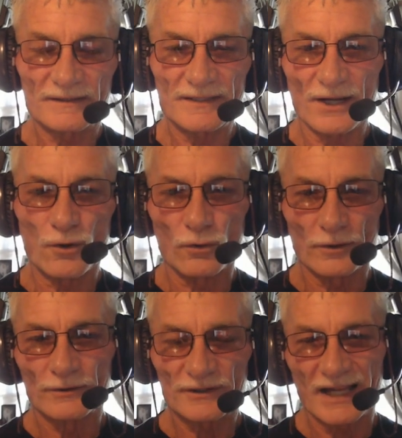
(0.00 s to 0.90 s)
the
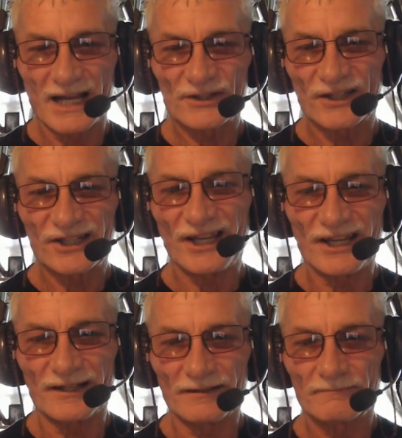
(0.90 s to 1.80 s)
owner / the
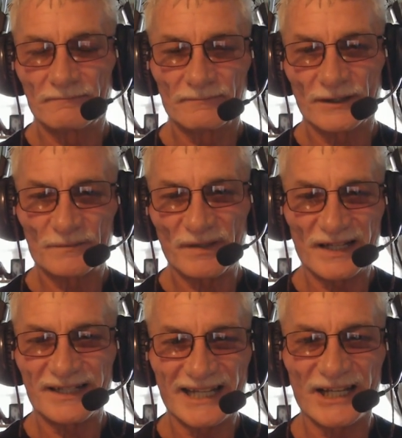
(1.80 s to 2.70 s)
king that's
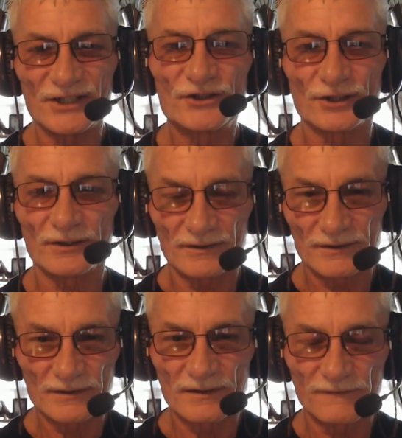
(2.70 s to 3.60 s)
being injured.
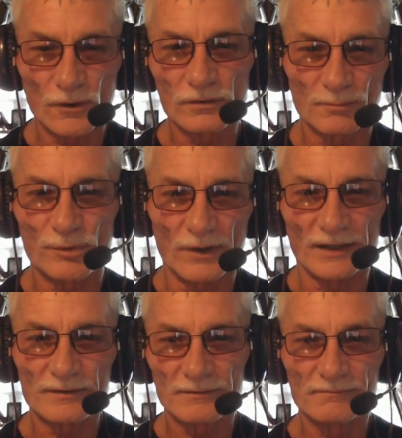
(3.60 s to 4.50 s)
This is the focal
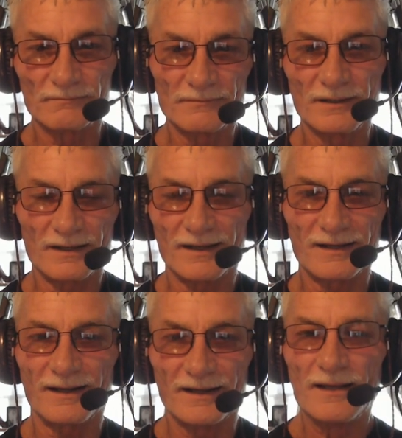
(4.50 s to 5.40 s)
point.
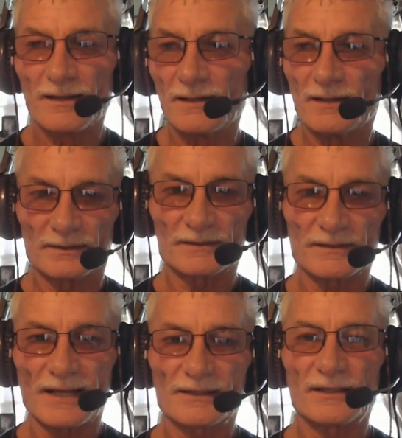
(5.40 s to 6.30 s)
Because of
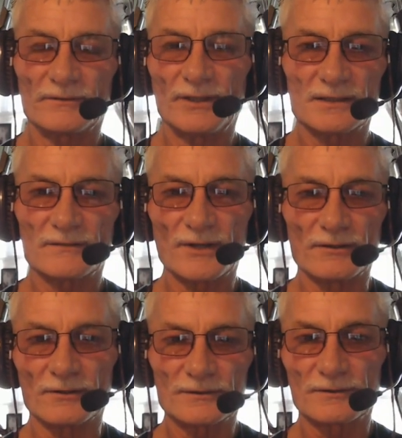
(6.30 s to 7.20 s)
the activities of
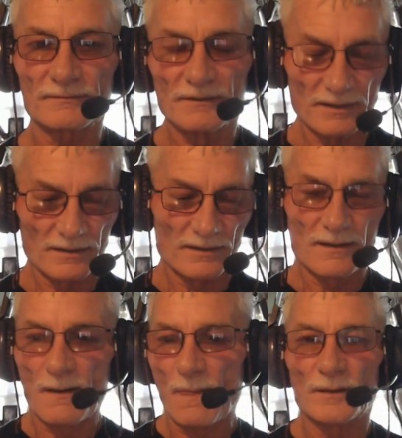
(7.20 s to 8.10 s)
others,
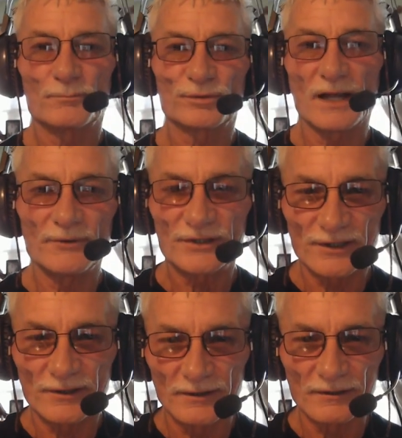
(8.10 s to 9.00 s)

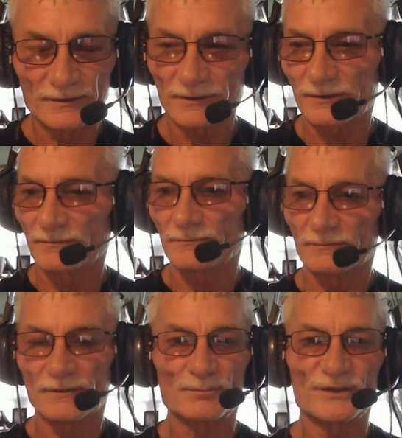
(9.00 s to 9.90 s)
privateers,
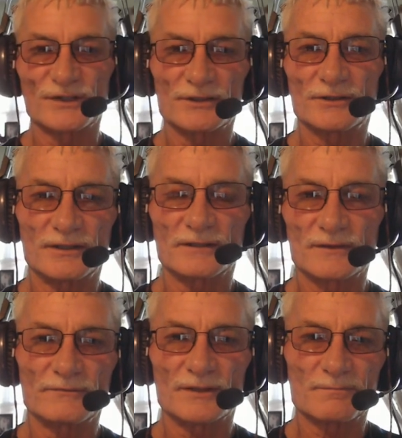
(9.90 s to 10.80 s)
representatives
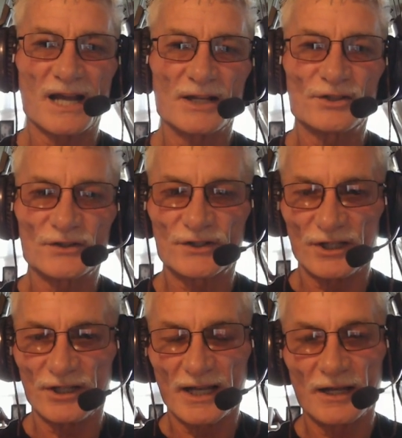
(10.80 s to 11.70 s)
of His
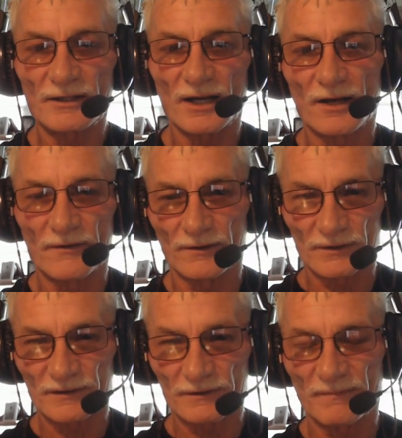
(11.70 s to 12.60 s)
Majesty, and
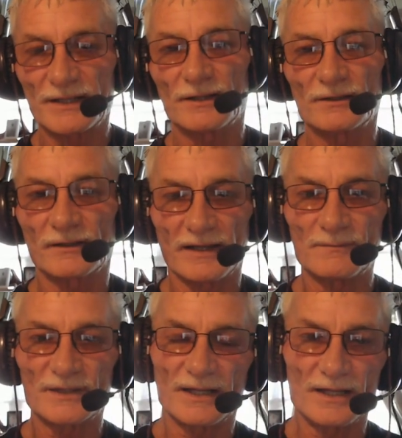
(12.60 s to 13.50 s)
others making
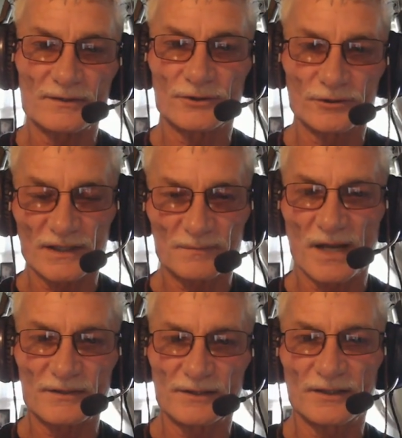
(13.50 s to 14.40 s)
claims against and
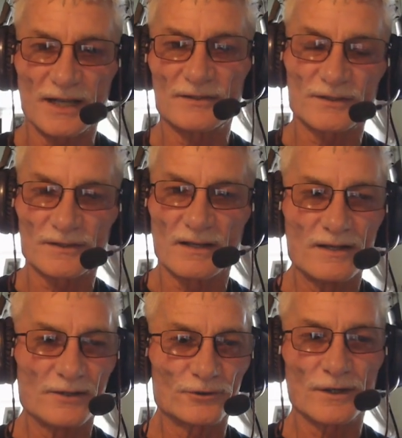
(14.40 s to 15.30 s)
trespassing against
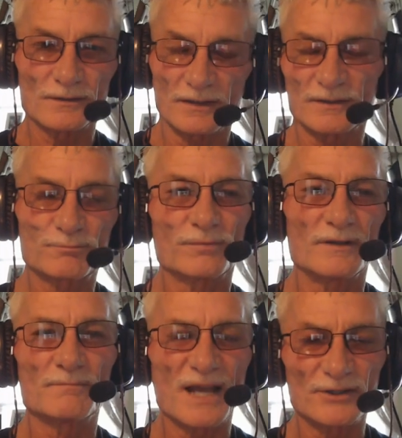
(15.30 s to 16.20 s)
His
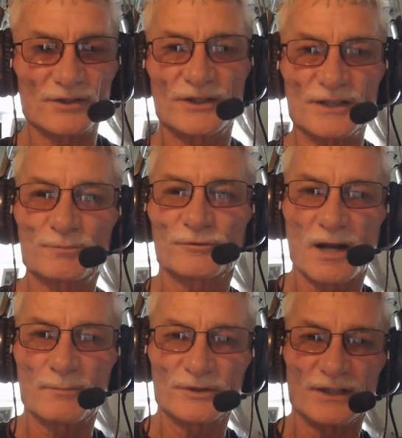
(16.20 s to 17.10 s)
Majesty's
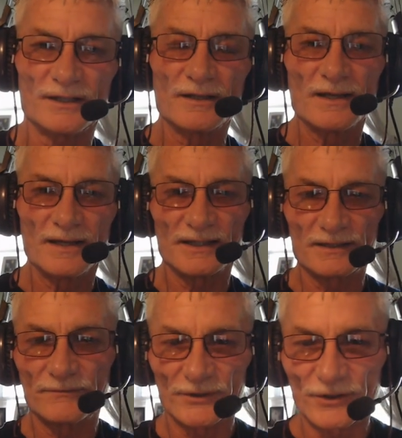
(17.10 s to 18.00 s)
property as
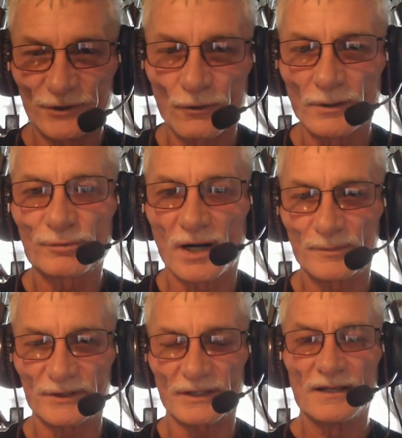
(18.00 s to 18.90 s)
if it's your
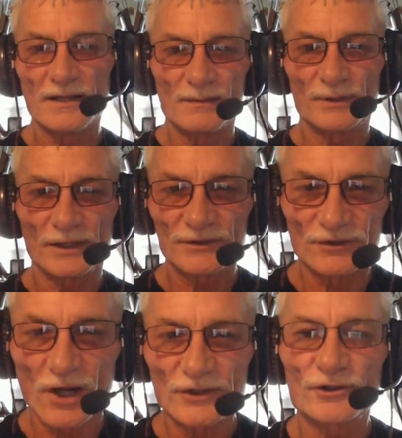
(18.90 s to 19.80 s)
property, but it's
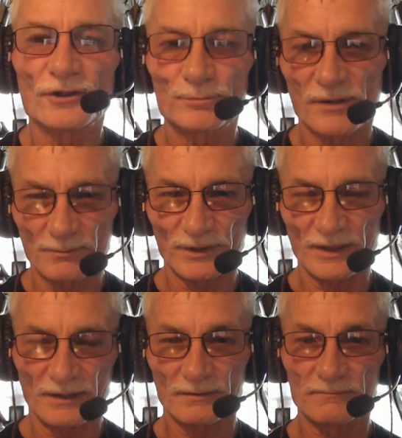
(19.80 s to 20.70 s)
not your property.